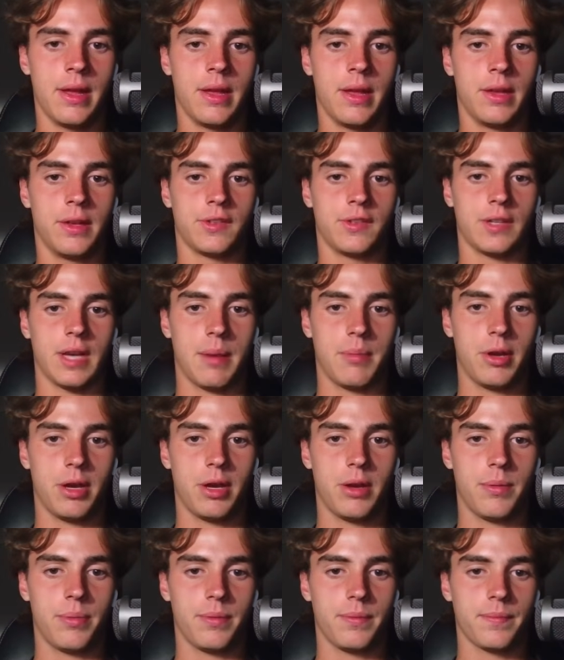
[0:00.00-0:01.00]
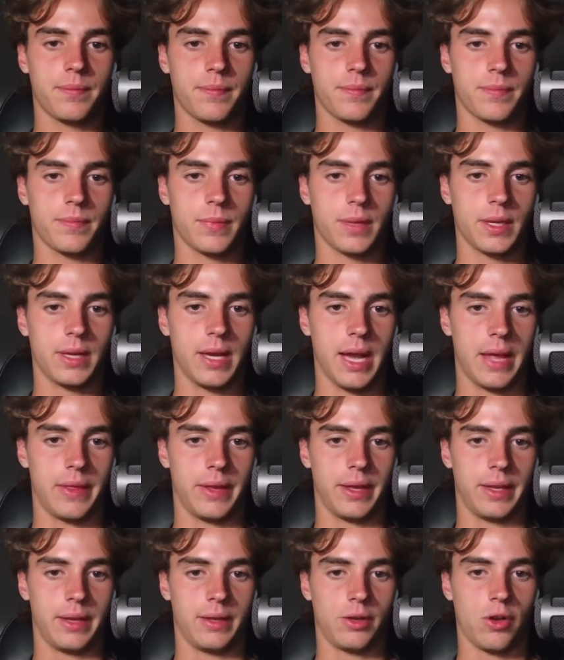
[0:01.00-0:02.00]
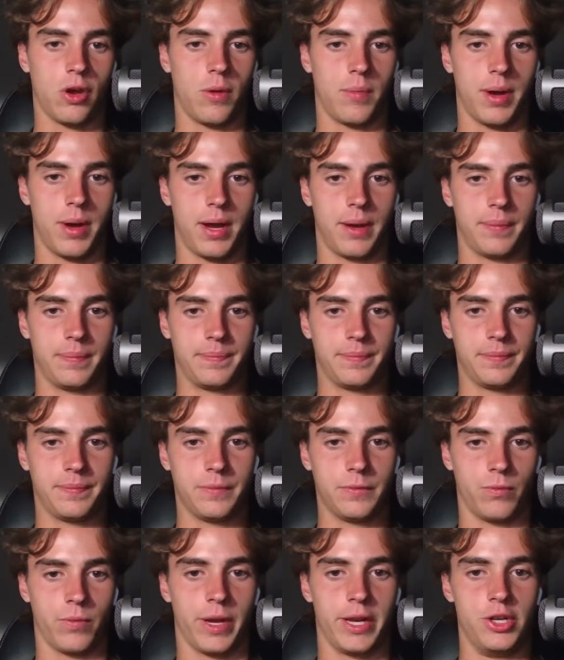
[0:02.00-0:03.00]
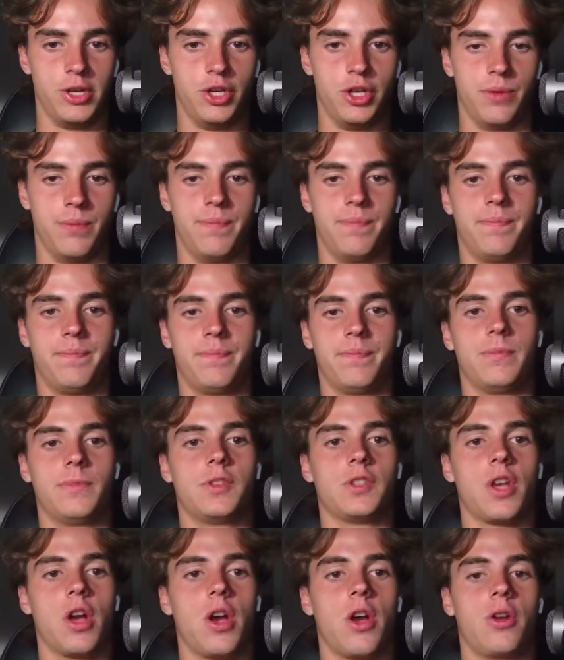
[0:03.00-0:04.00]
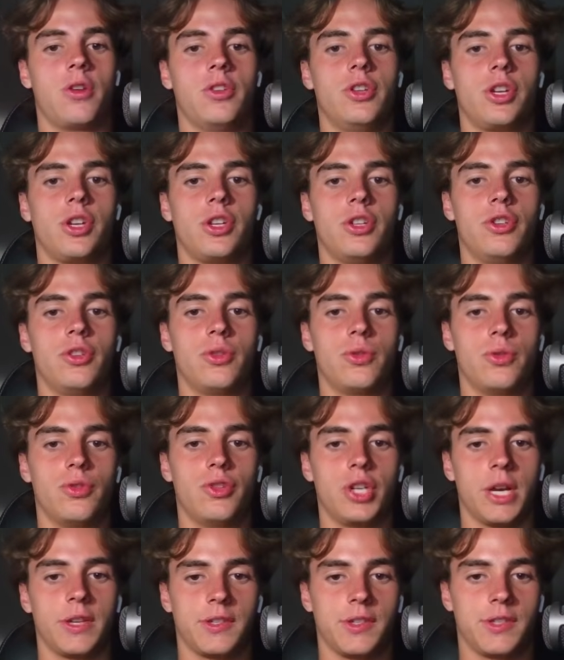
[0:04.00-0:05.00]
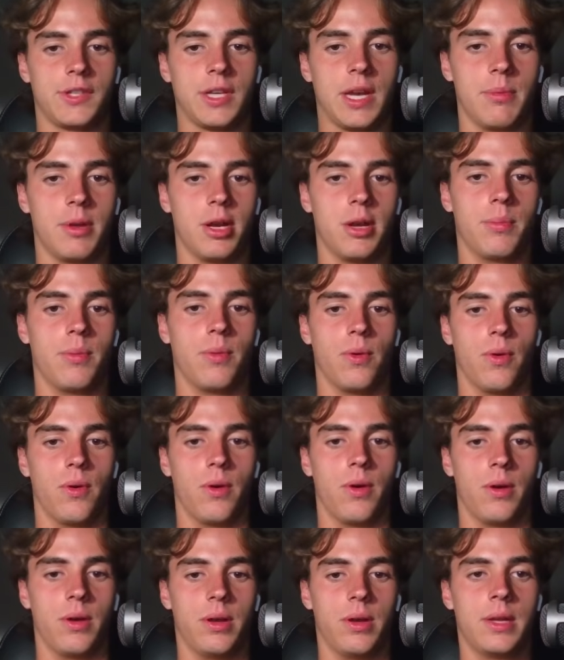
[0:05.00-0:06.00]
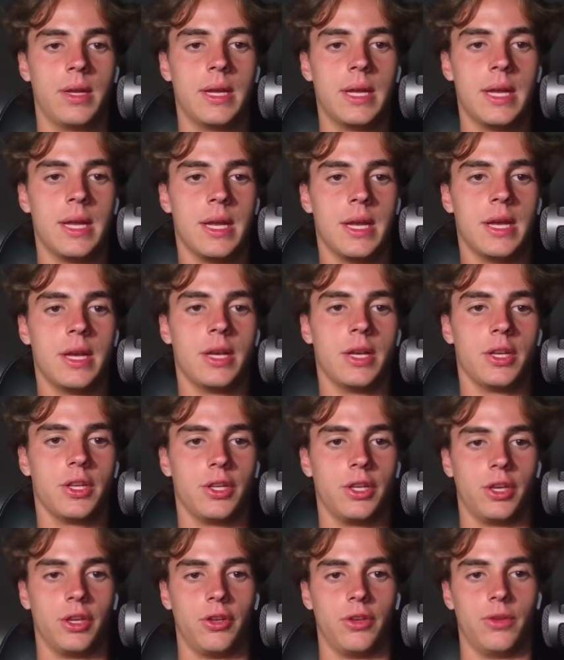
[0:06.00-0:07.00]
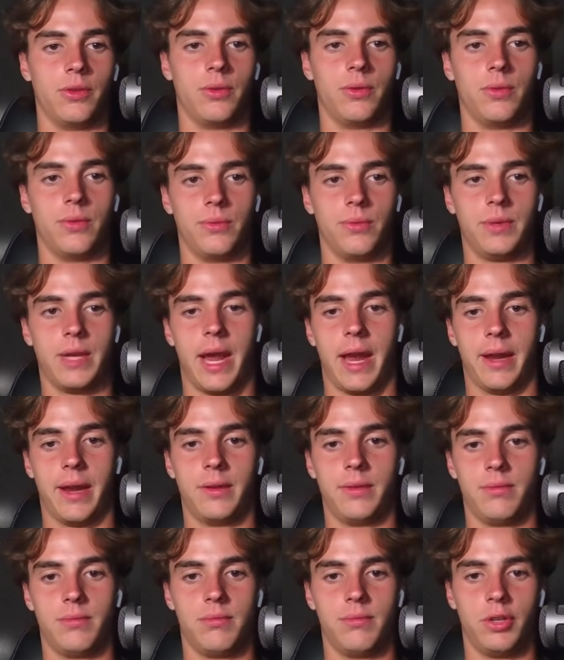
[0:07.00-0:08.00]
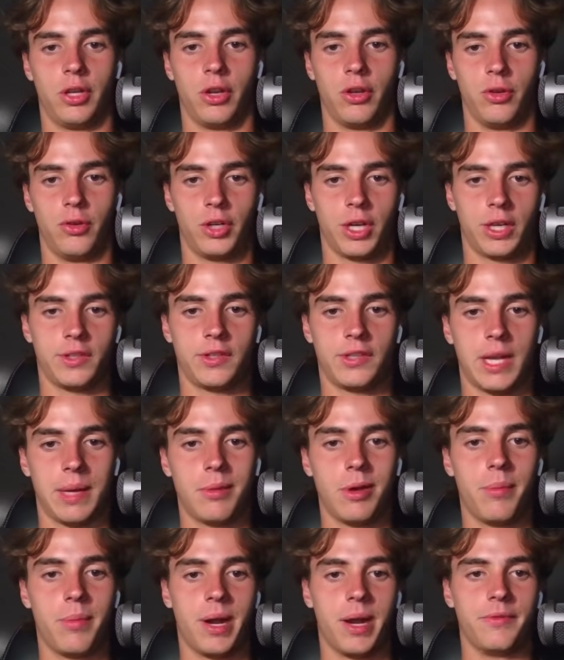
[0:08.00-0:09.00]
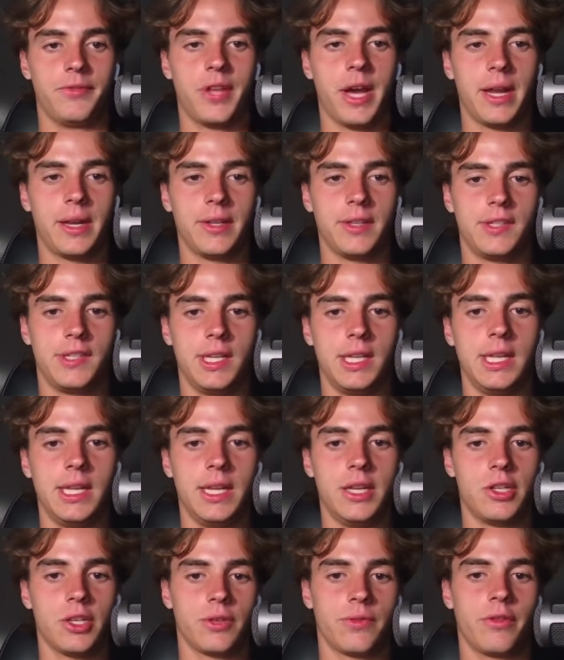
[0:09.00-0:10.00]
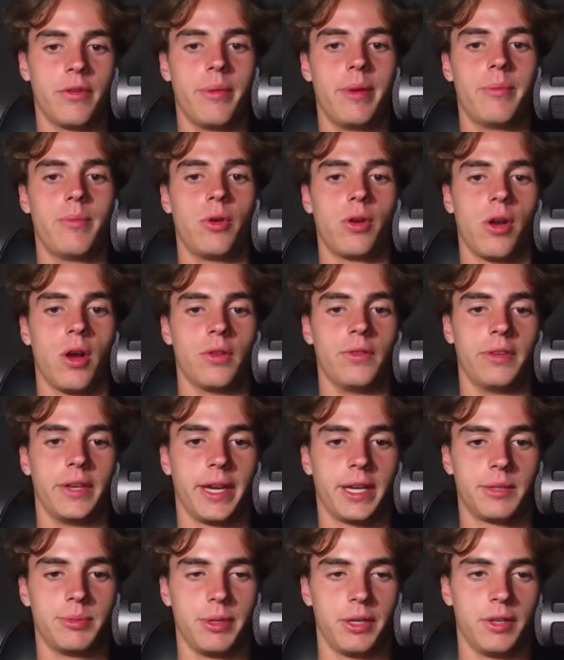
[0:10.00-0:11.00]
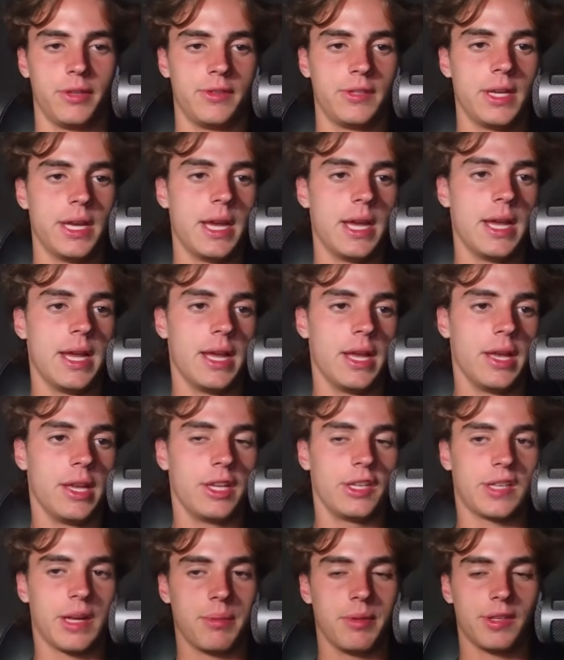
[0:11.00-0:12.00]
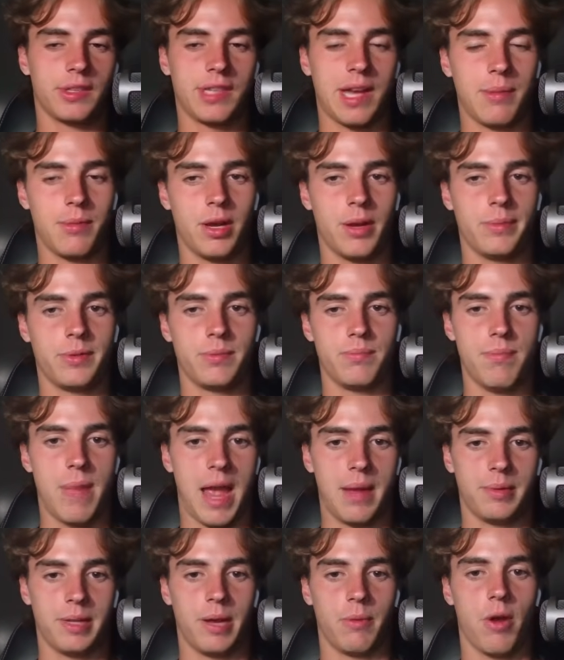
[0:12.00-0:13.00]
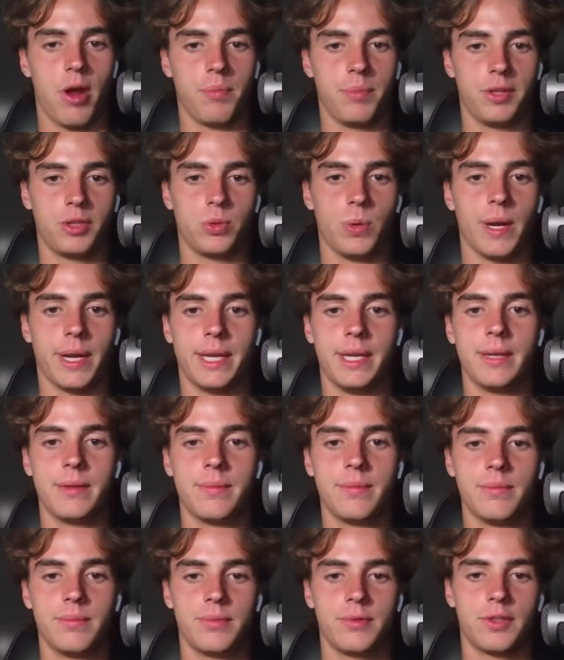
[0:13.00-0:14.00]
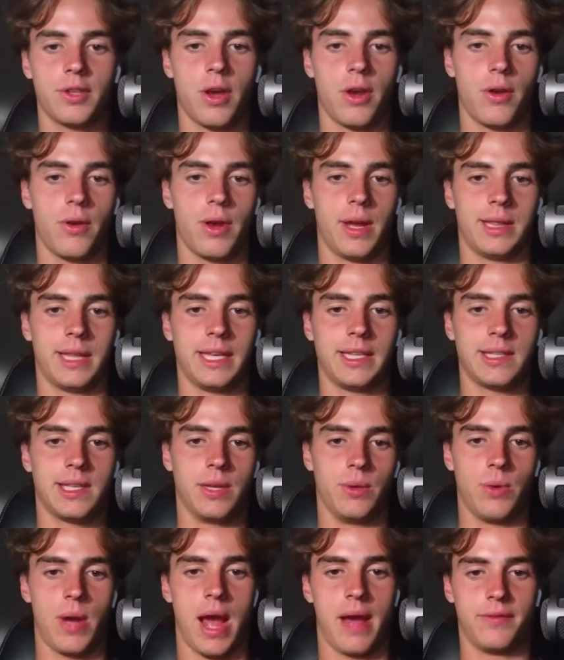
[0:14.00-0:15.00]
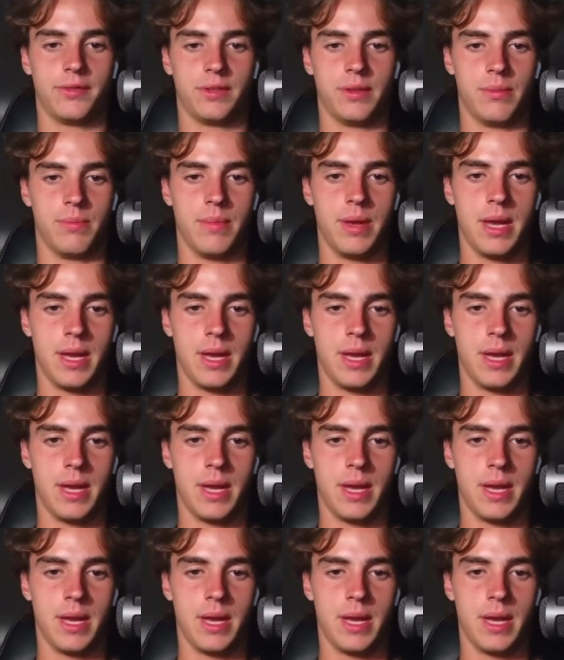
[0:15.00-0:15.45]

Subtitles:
suburb and then comma region? So you can do just a suburb, or you can do just a suburb, but I've done Sydney just for a bit more context because some of the suburbs, maybe there won't be 20, so at least they'll have some